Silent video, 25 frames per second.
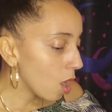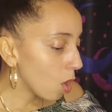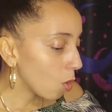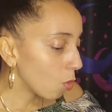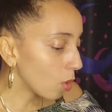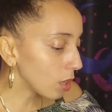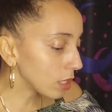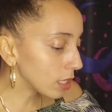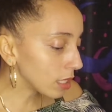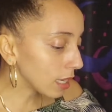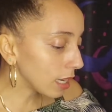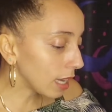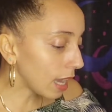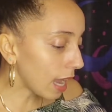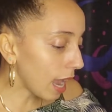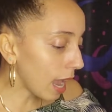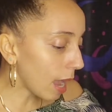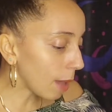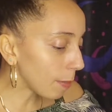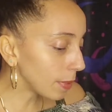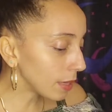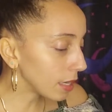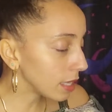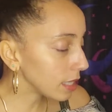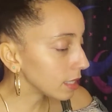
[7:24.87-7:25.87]
what's gonna
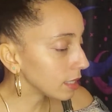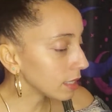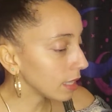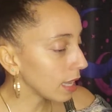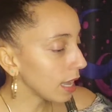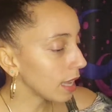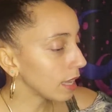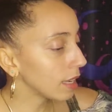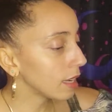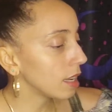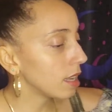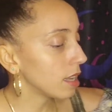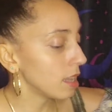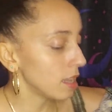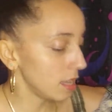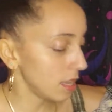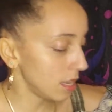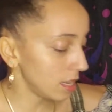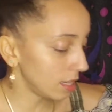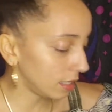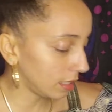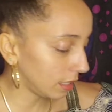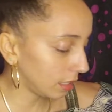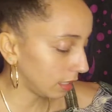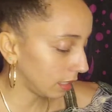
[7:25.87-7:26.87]
happen is that
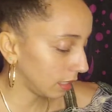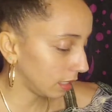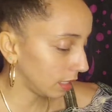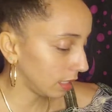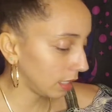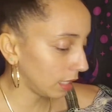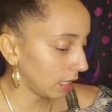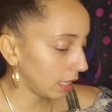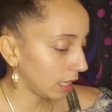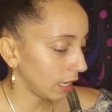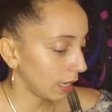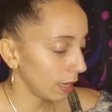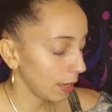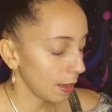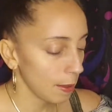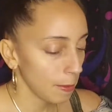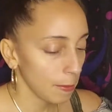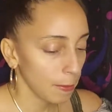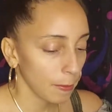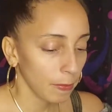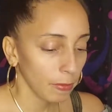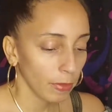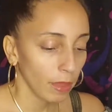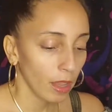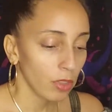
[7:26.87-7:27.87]
it's,
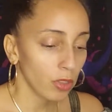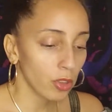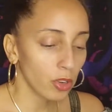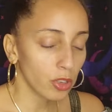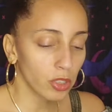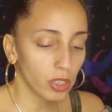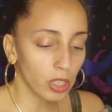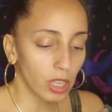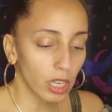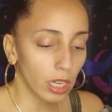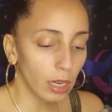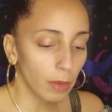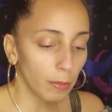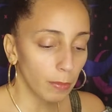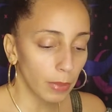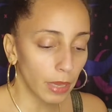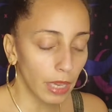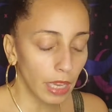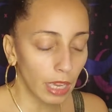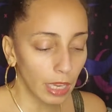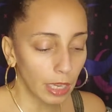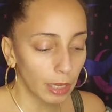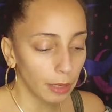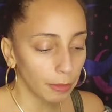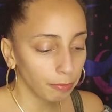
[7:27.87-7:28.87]
there's gonna
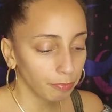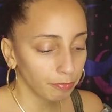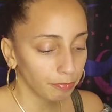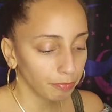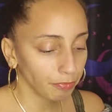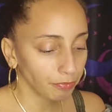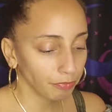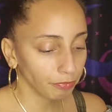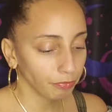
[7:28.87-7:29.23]
be